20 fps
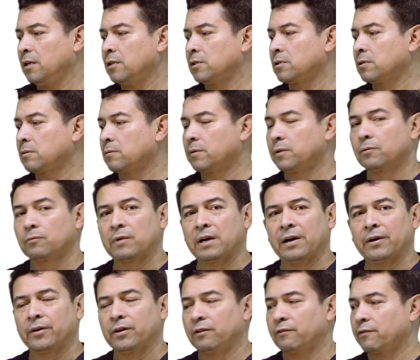It's going to
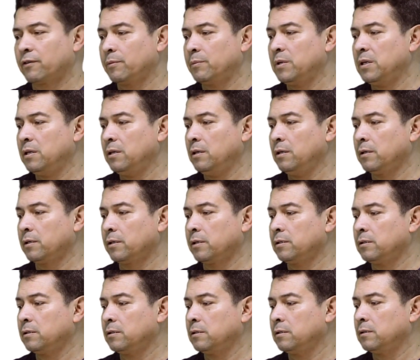reroute it from
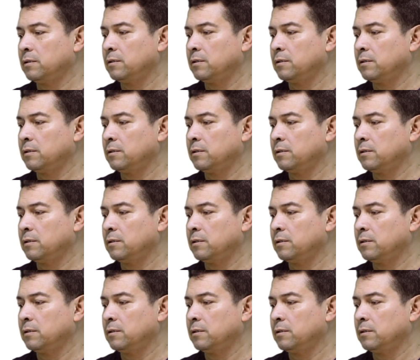here.